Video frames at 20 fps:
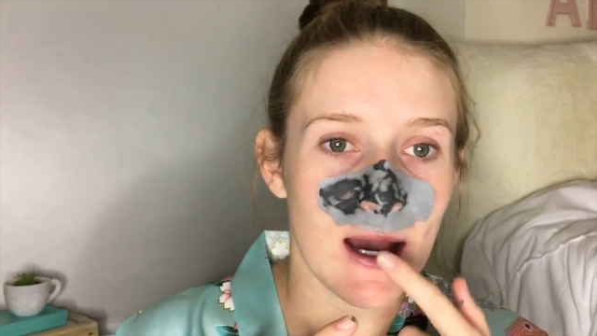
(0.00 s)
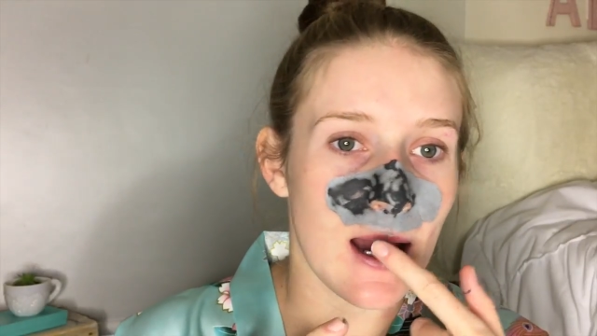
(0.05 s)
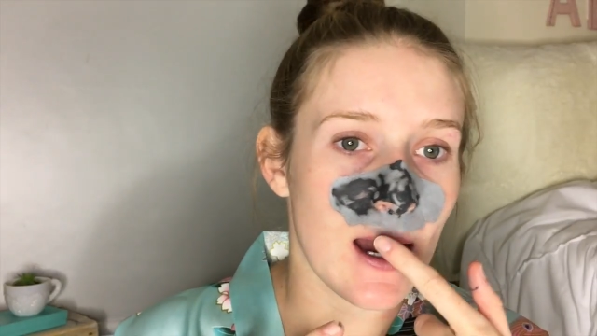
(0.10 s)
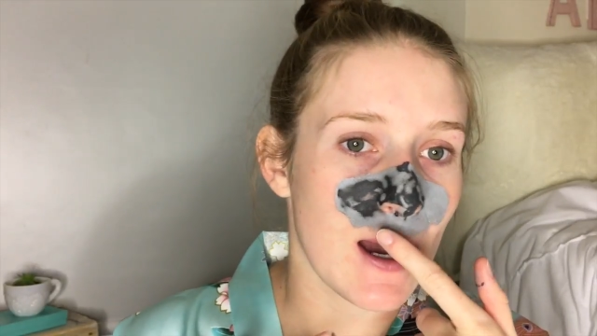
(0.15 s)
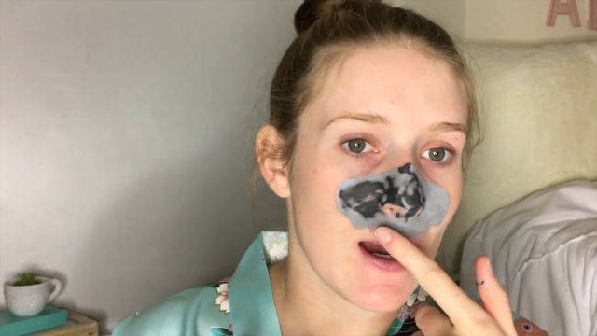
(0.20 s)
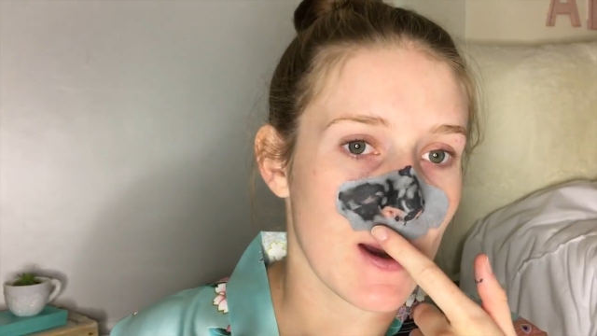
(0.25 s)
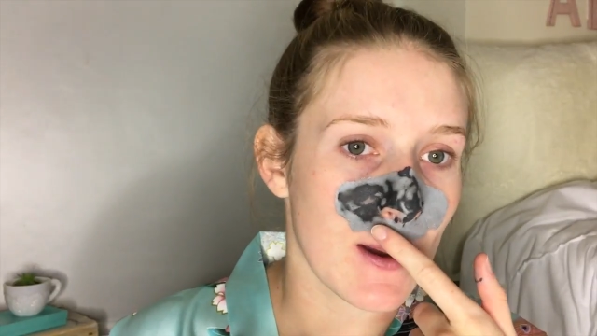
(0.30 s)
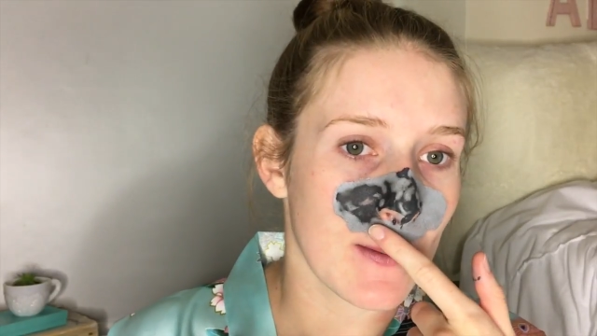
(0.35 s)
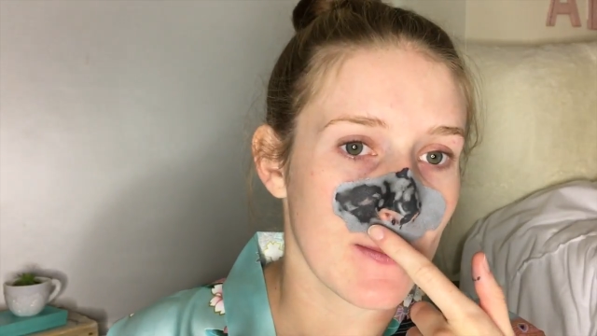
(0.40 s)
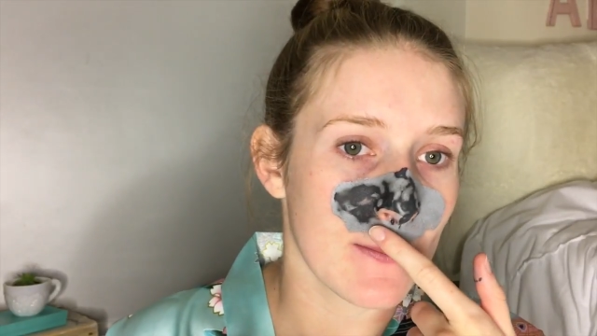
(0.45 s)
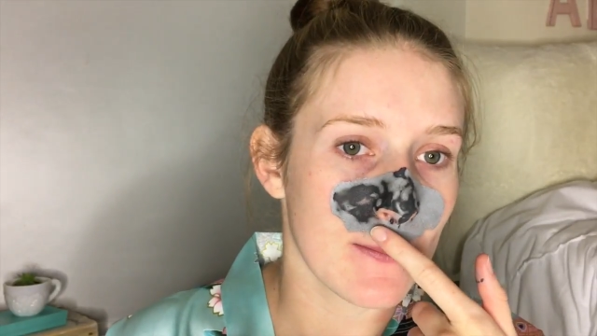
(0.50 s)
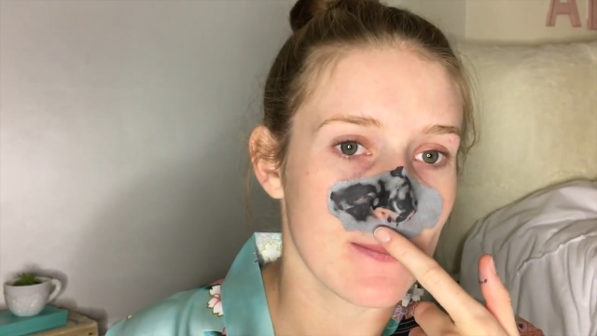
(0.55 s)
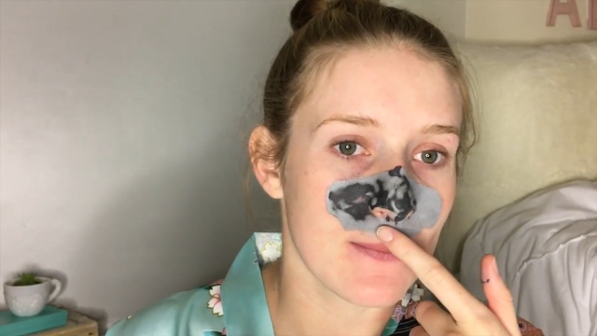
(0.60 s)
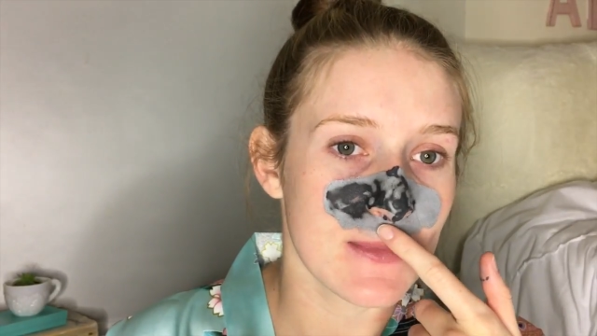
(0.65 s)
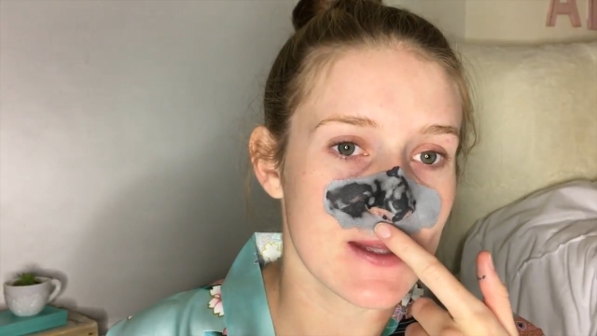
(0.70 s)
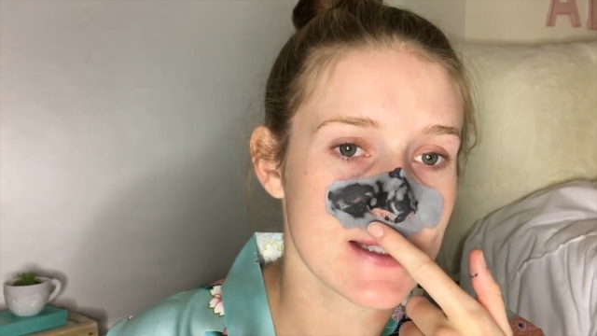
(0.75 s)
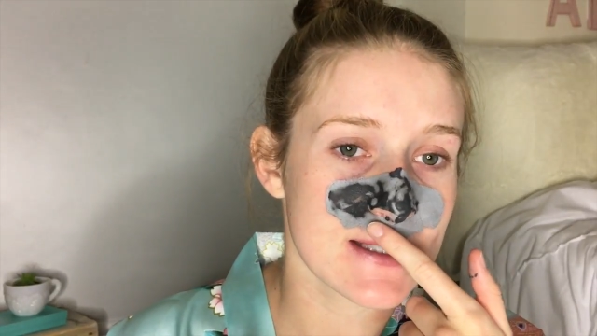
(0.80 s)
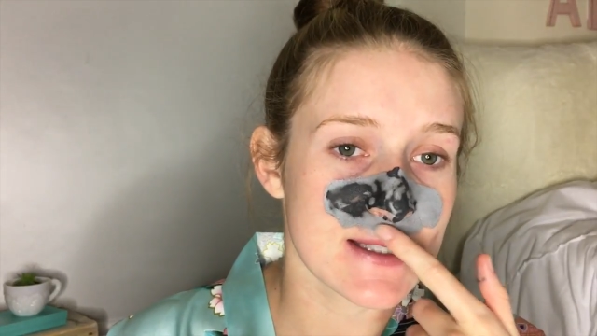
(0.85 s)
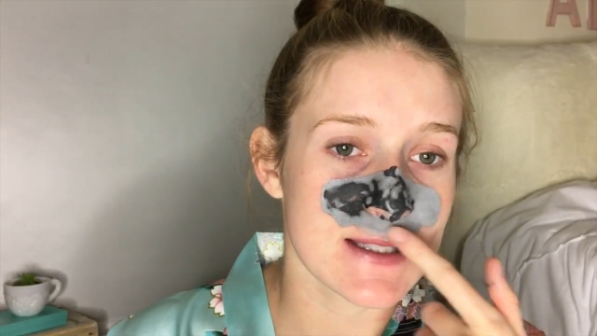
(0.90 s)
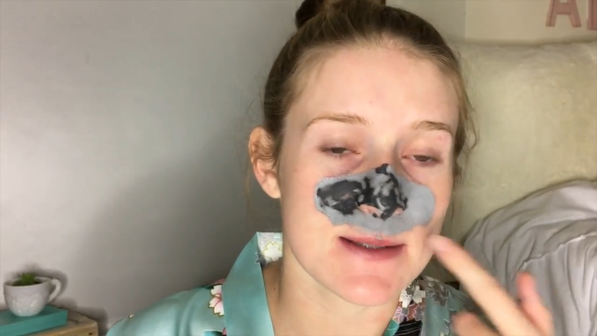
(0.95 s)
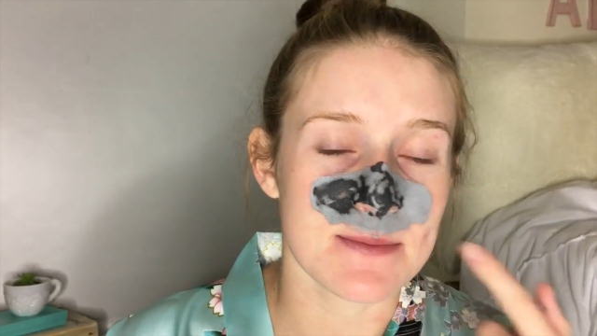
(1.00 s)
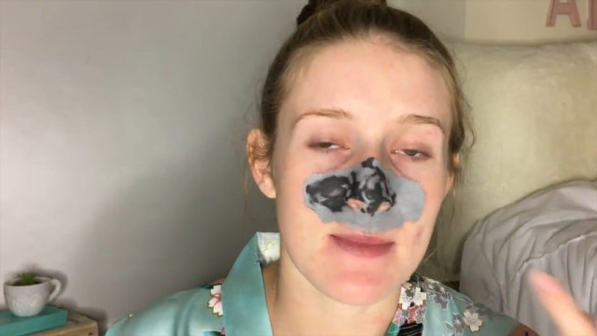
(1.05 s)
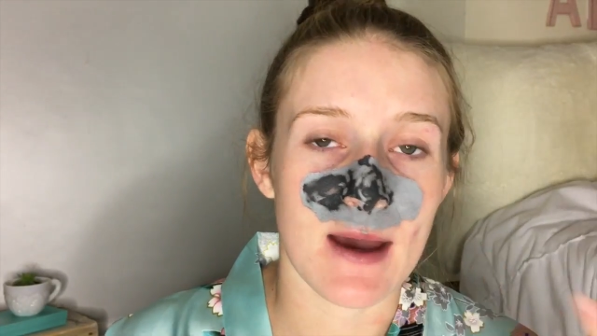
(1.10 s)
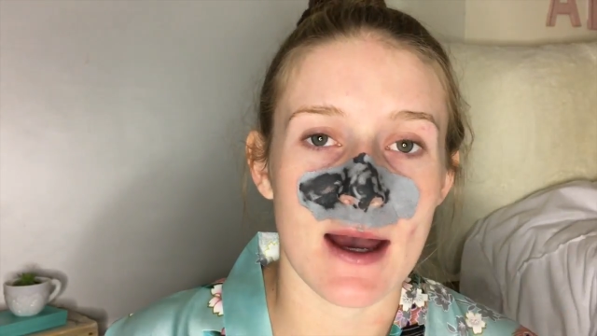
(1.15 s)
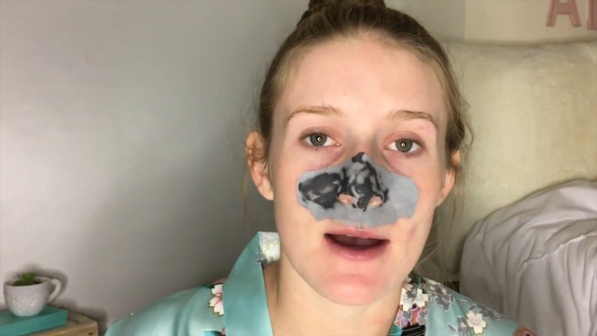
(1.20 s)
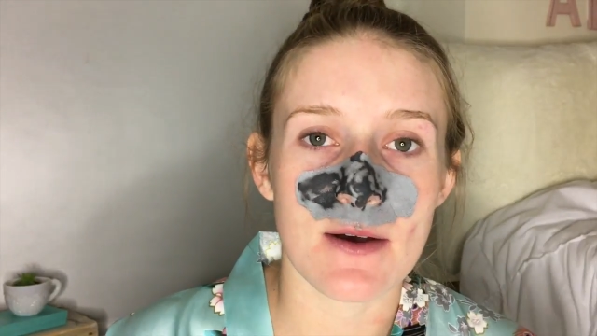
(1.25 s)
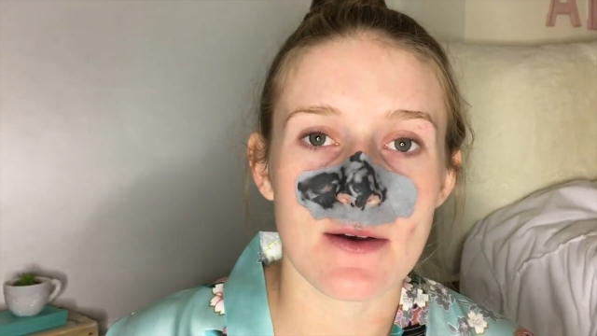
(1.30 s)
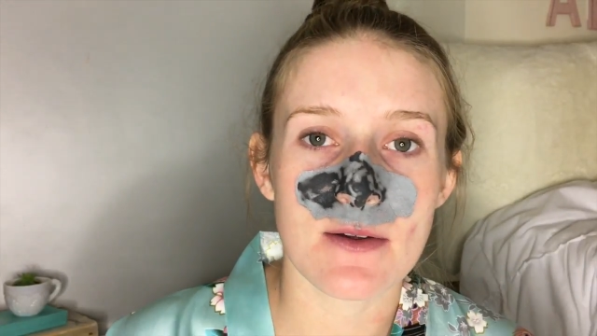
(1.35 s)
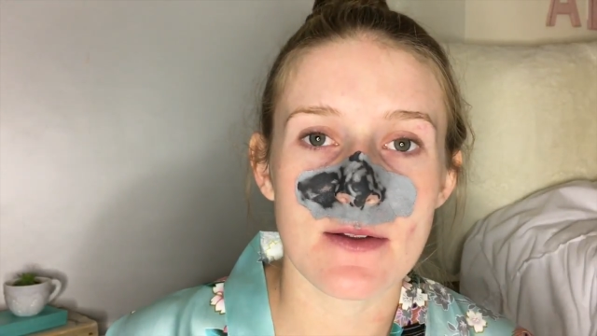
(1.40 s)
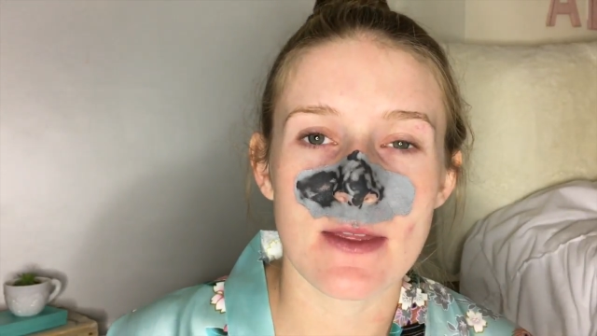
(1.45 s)
The
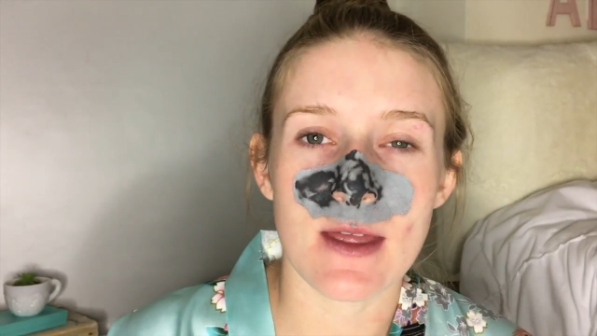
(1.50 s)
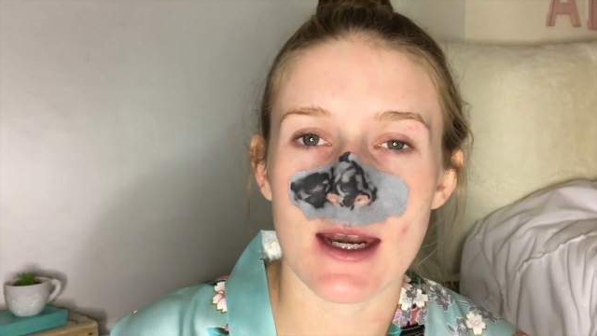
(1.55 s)
smell